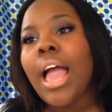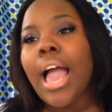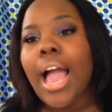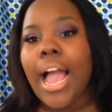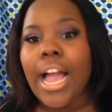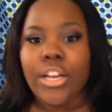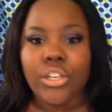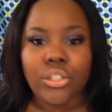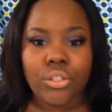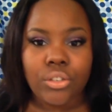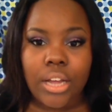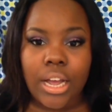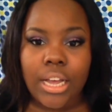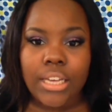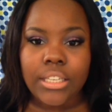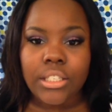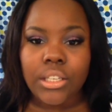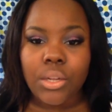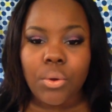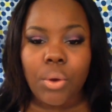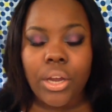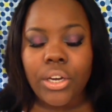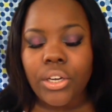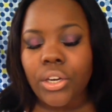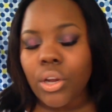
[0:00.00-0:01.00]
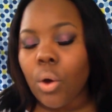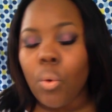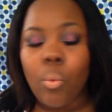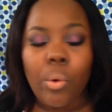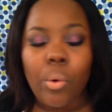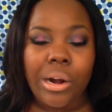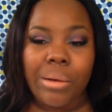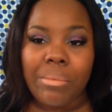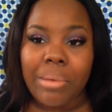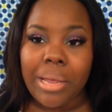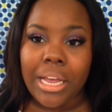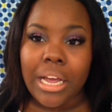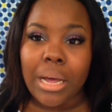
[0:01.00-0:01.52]
As you guys know, I don't
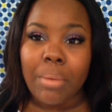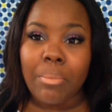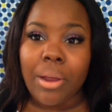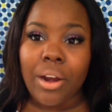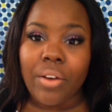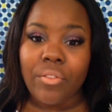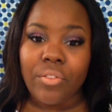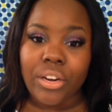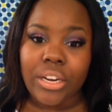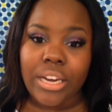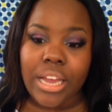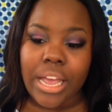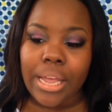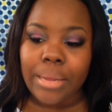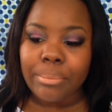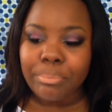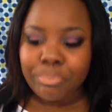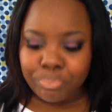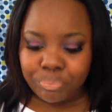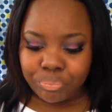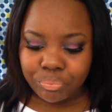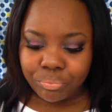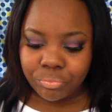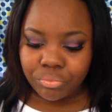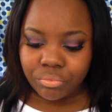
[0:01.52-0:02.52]
wear makeup every day.